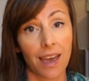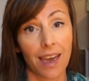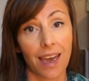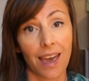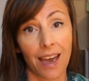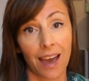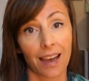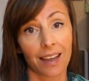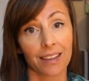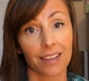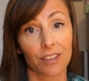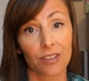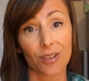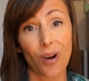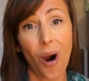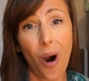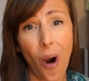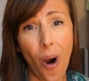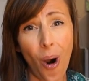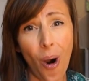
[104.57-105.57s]
And there's
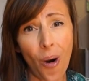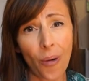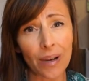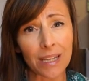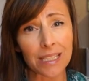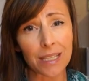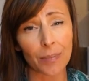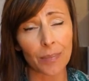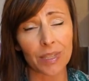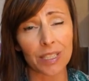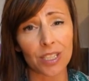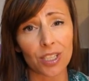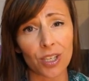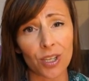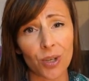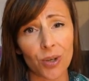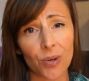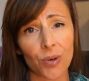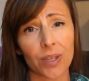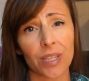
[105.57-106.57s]
always something to
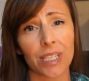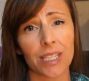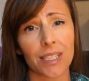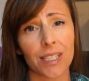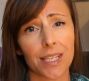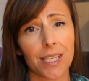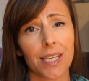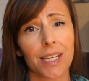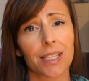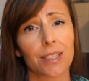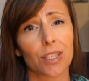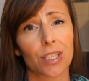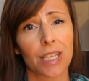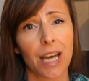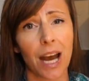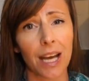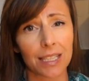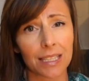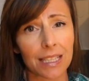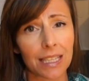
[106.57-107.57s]
do, and the city is just
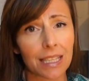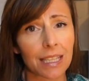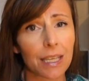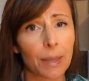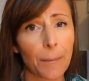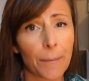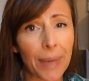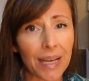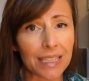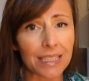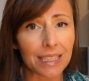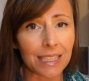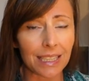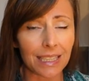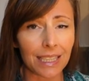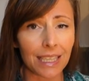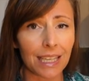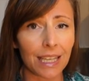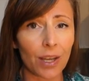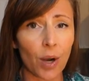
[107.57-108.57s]
hustling and
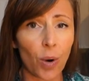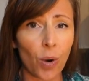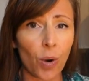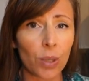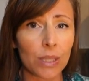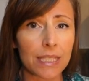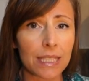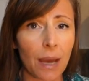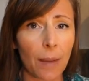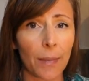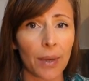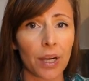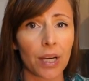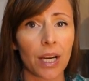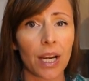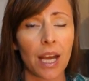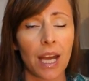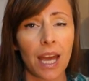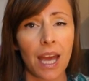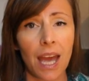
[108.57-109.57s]
bustling the whole summer.